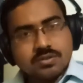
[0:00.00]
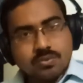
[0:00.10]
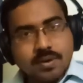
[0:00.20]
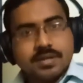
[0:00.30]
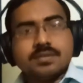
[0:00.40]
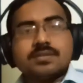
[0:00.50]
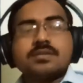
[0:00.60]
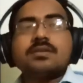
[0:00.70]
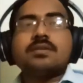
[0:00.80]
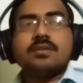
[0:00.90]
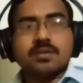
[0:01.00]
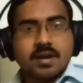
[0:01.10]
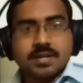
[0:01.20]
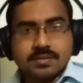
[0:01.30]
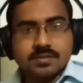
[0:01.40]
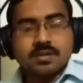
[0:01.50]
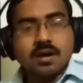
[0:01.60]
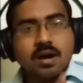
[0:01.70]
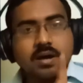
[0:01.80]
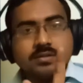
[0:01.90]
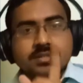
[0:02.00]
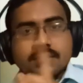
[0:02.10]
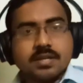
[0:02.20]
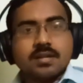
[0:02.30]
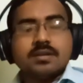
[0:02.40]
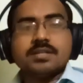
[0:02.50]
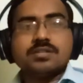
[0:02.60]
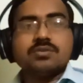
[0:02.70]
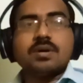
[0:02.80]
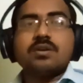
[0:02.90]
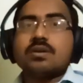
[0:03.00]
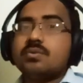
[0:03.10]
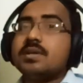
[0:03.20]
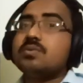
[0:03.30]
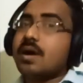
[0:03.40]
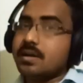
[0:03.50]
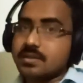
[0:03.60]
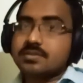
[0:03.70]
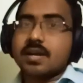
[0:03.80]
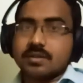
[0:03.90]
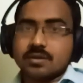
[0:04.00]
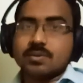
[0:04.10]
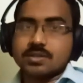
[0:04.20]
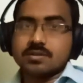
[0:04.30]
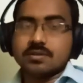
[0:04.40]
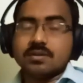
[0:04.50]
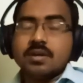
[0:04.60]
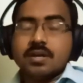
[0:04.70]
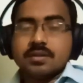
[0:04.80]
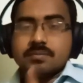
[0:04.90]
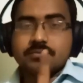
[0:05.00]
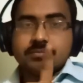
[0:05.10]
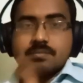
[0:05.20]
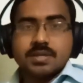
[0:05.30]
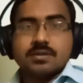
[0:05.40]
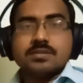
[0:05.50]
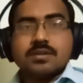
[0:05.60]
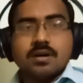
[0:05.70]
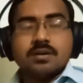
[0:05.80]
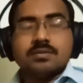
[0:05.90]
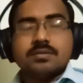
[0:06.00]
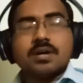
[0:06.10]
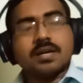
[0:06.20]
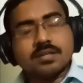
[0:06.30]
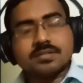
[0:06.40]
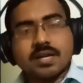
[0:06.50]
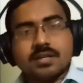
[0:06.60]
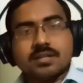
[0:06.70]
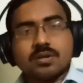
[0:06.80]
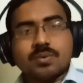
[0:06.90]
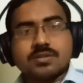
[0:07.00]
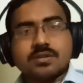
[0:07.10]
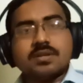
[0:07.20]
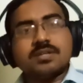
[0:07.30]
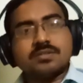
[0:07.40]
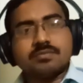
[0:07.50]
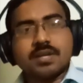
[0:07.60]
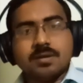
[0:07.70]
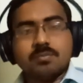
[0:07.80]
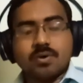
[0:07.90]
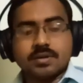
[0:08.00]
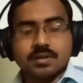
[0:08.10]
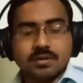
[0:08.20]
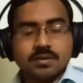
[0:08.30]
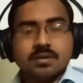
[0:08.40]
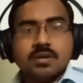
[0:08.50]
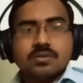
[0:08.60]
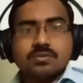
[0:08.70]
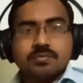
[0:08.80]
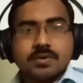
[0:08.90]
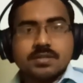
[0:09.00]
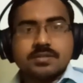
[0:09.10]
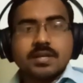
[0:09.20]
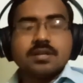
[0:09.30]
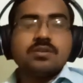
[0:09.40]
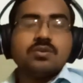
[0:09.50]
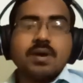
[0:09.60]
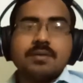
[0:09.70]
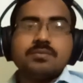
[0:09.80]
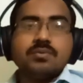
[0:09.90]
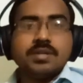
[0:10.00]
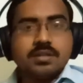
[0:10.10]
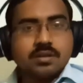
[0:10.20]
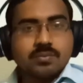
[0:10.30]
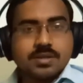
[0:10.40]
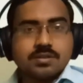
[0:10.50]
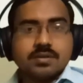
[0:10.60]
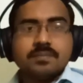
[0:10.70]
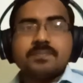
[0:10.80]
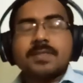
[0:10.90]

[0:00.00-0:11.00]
twice, thrice, until and unless you are not going to understand the question, because understanding the question is very important. So first thing, you have to read the question.